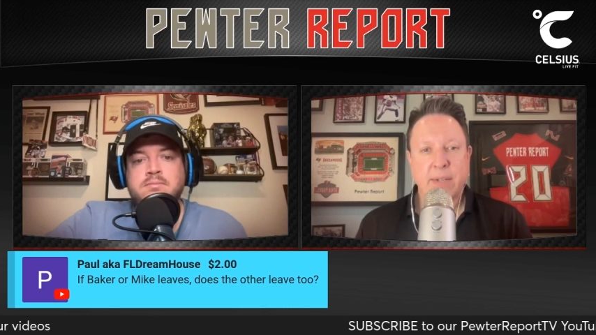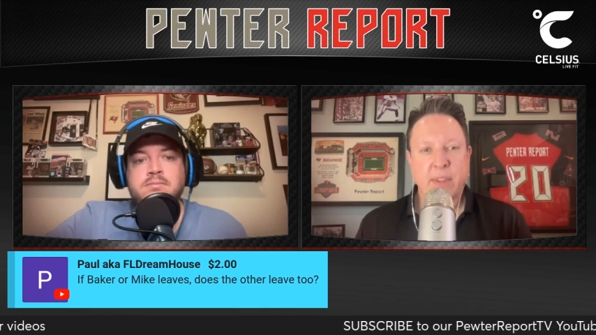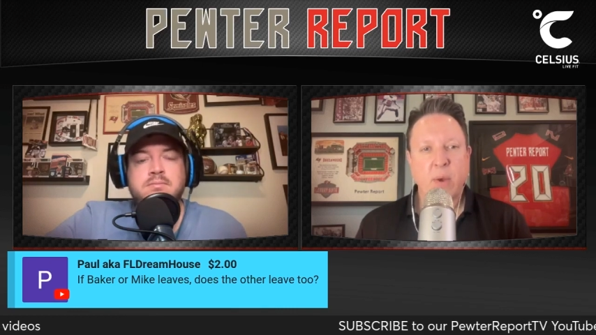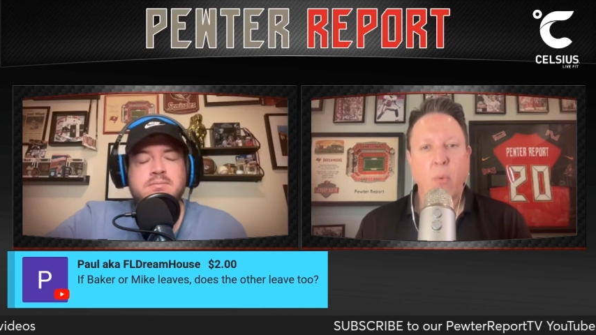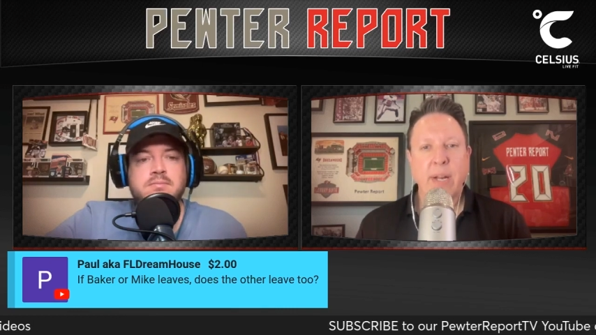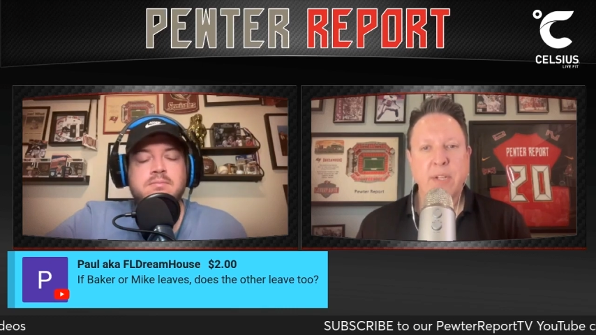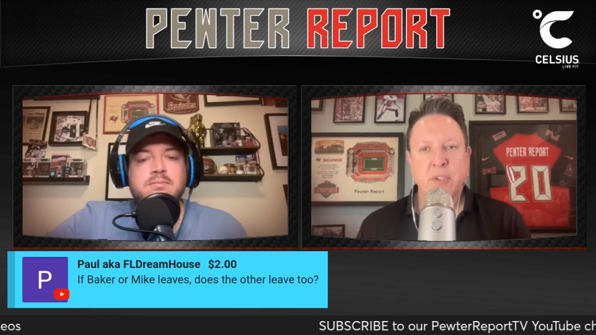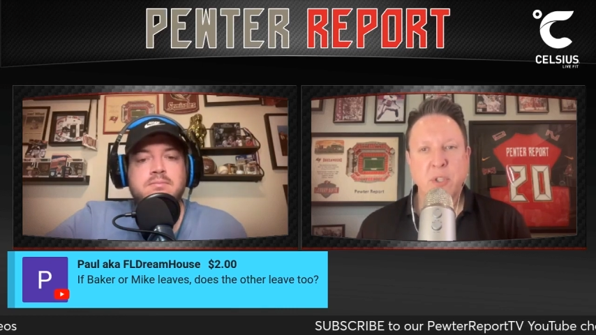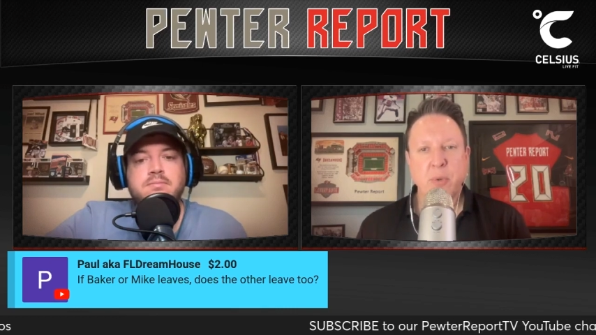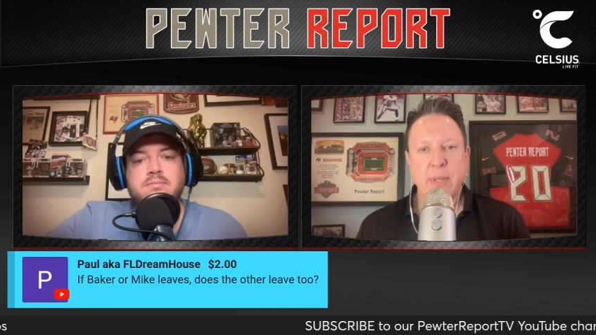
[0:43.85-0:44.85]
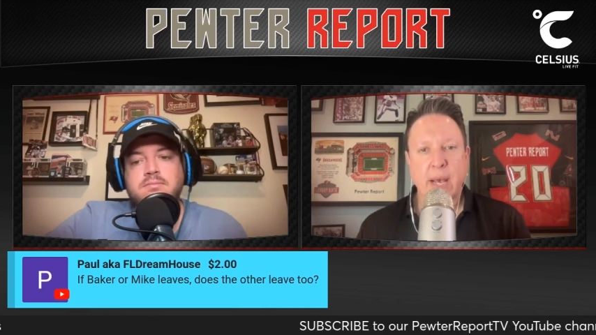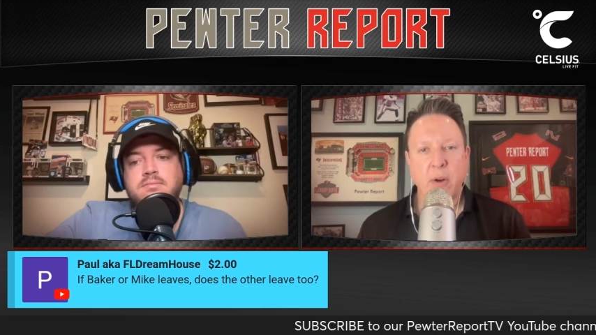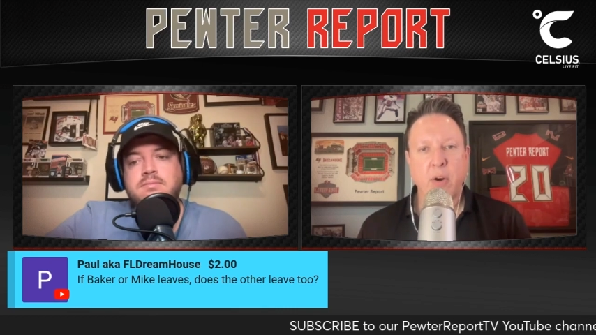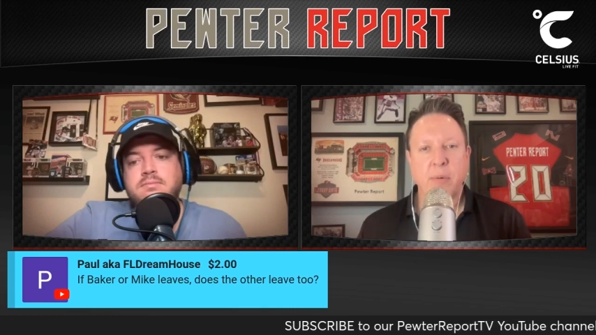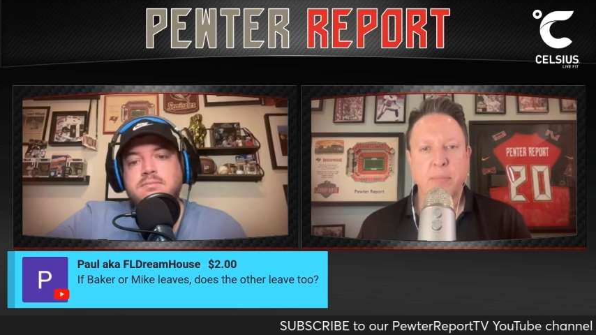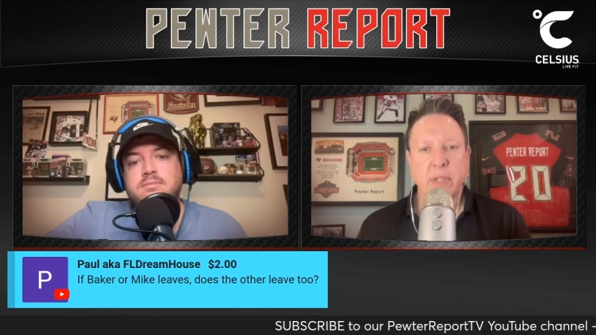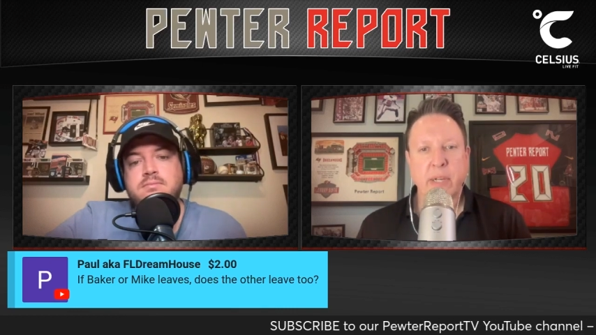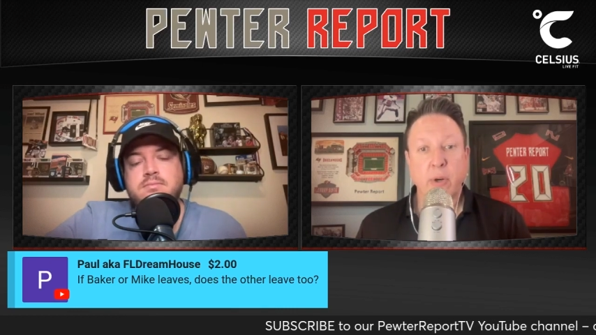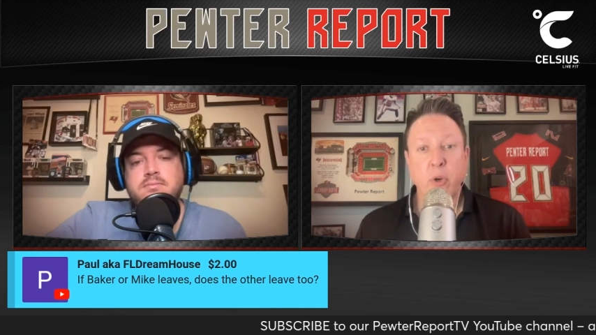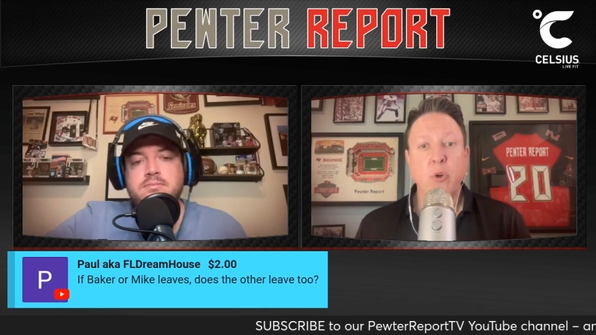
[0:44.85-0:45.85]
Speaker 1: Do they want to do that on a
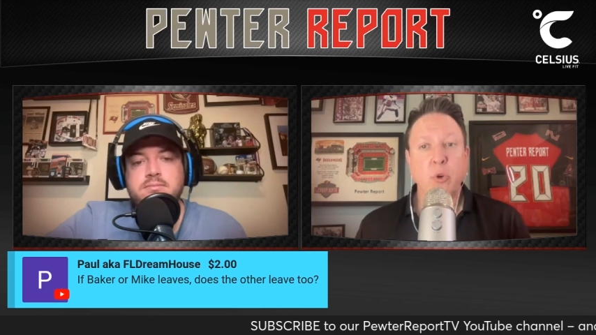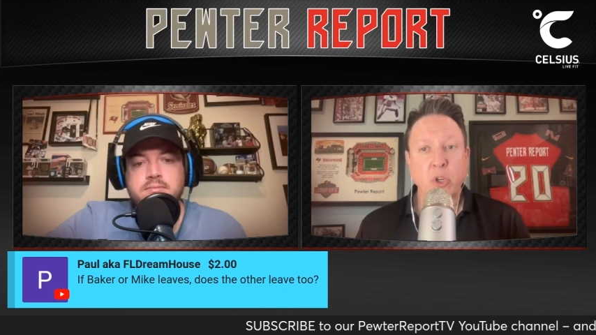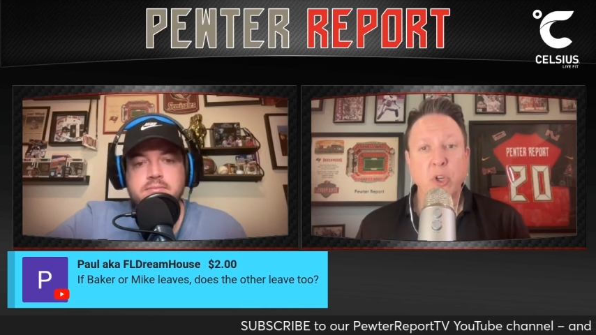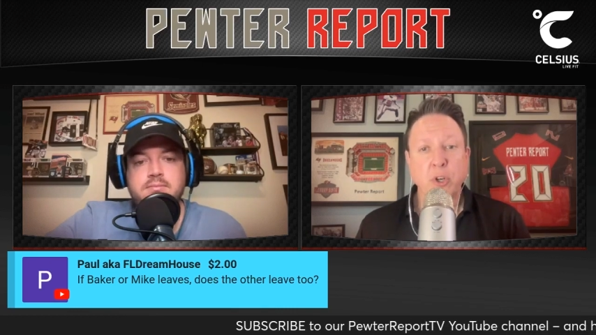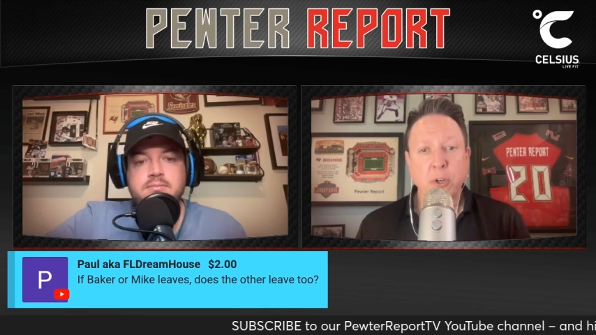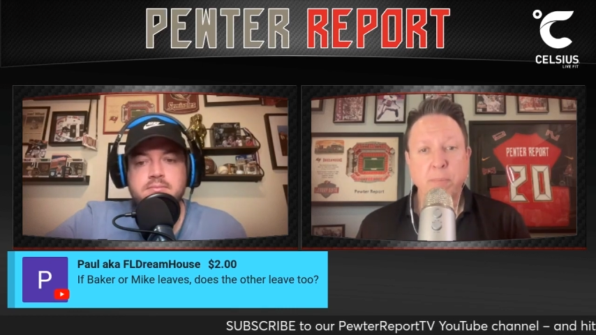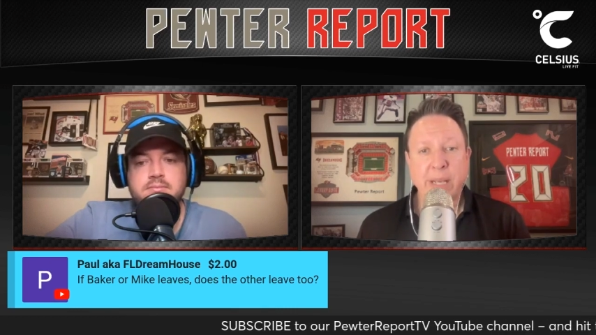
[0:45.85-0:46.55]
player who could